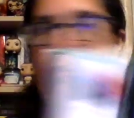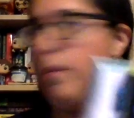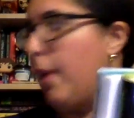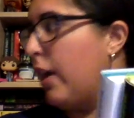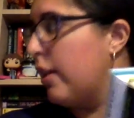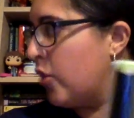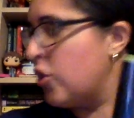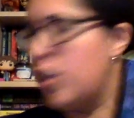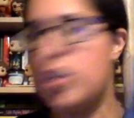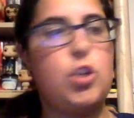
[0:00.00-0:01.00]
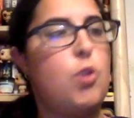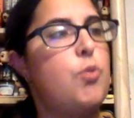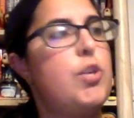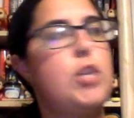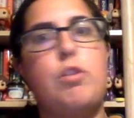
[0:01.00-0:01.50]
them for my collection. So
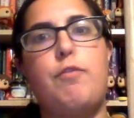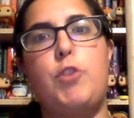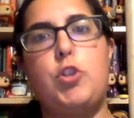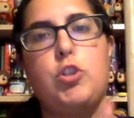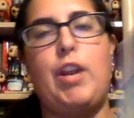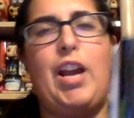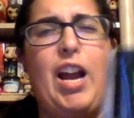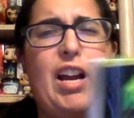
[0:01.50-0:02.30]
these were the first two that I got. I